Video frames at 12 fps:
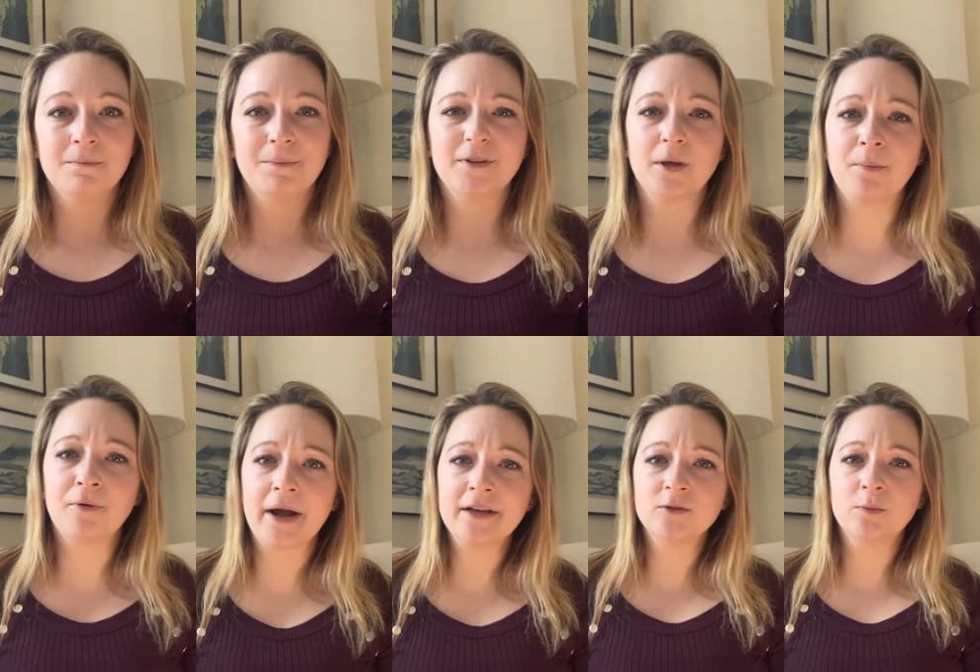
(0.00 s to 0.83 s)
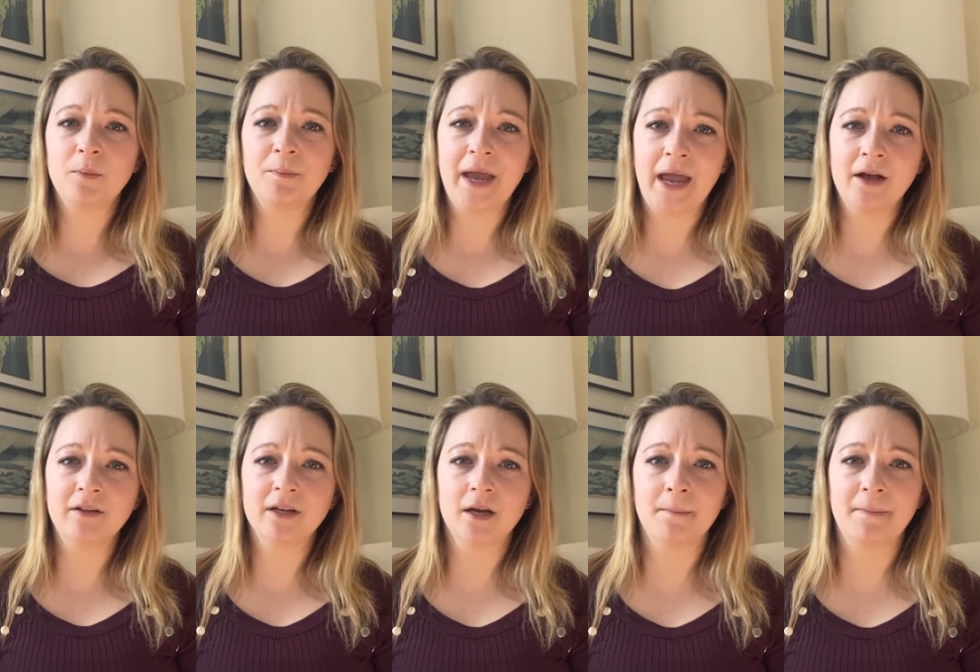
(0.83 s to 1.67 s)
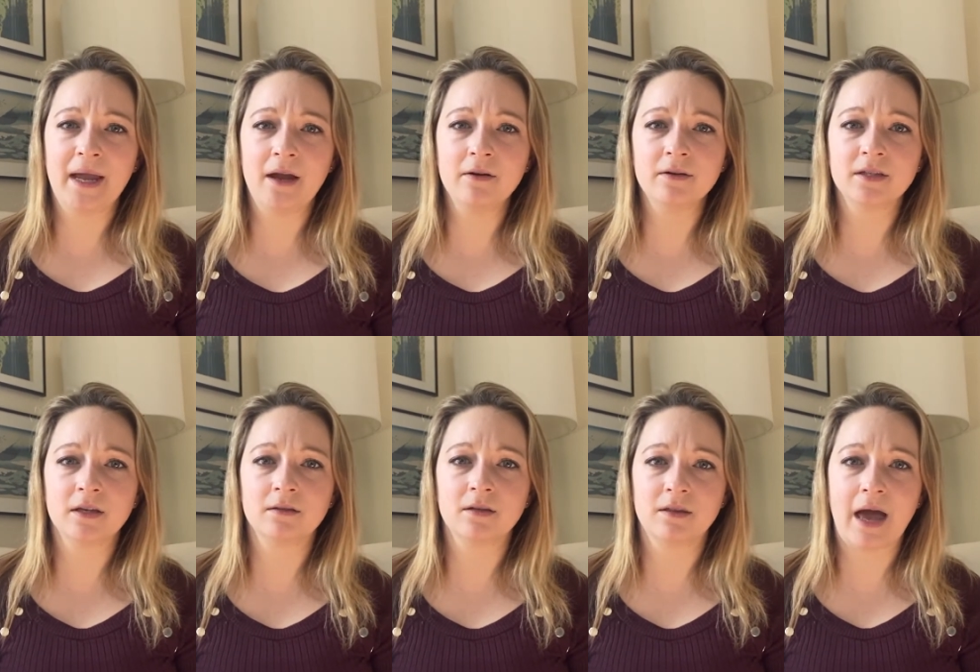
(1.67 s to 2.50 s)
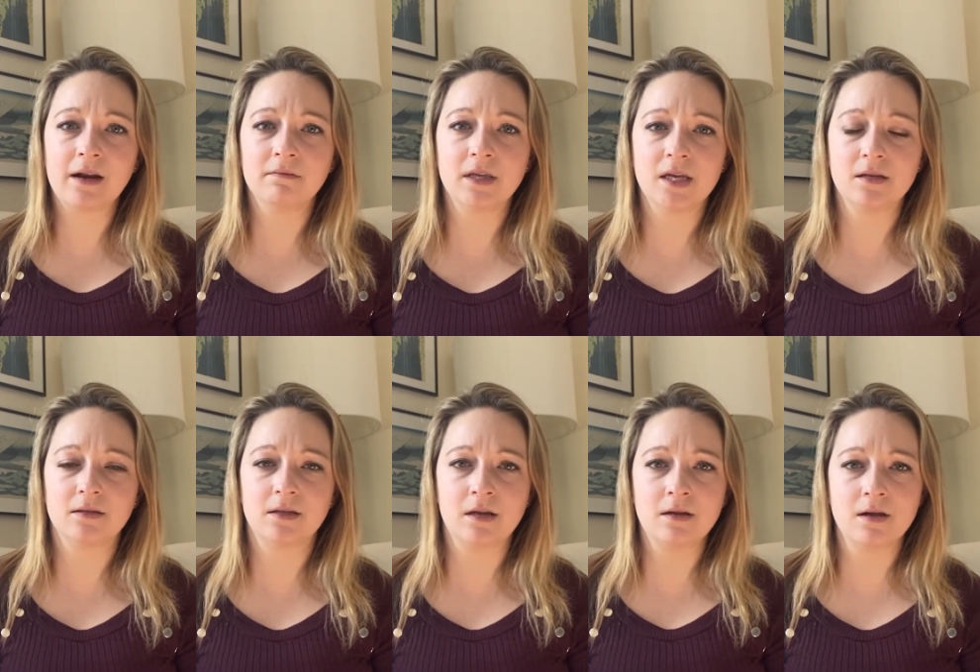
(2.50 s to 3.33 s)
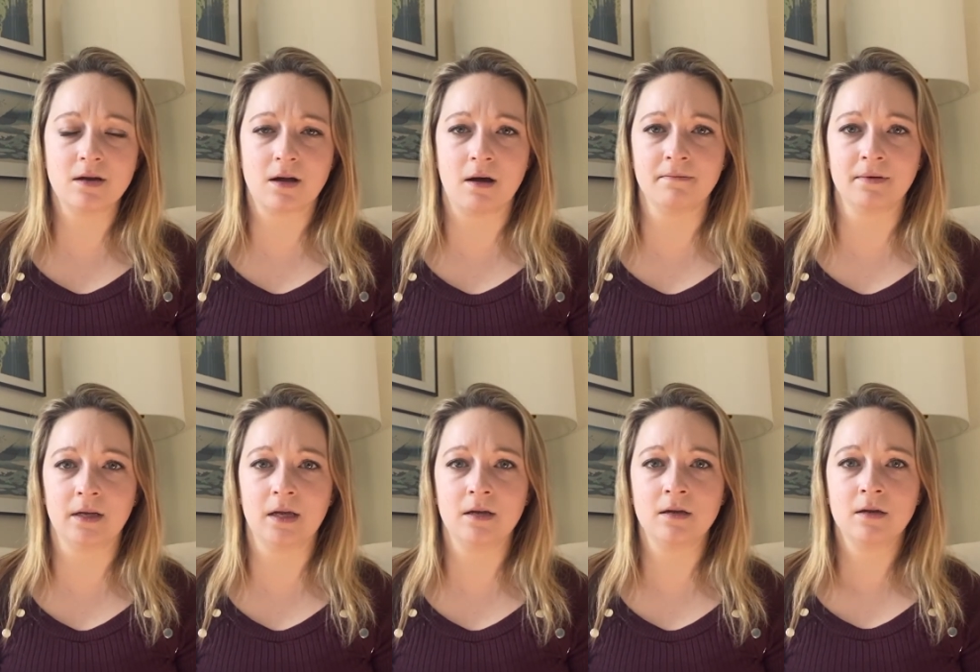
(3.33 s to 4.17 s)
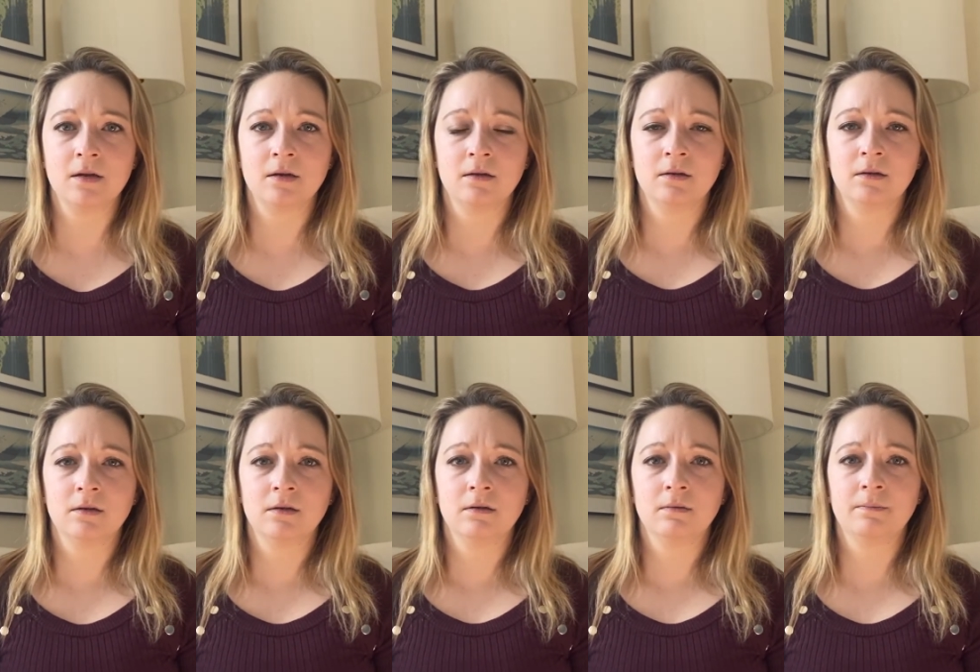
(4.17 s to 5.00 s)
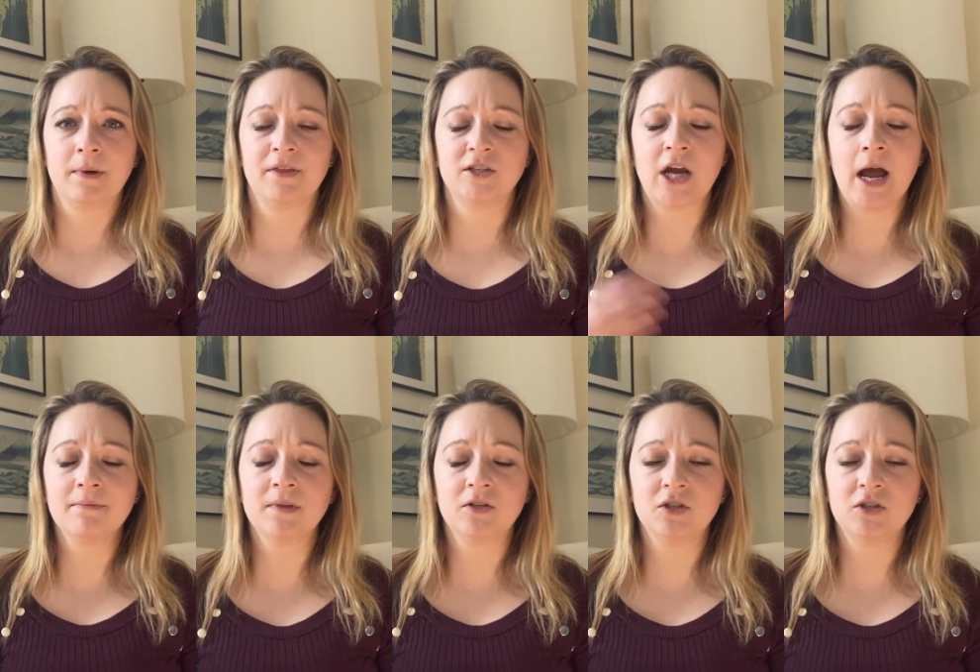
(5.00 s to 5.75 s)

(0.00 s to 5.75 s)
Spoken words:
but the price will pale in comparison to that of the East India Company. By the time the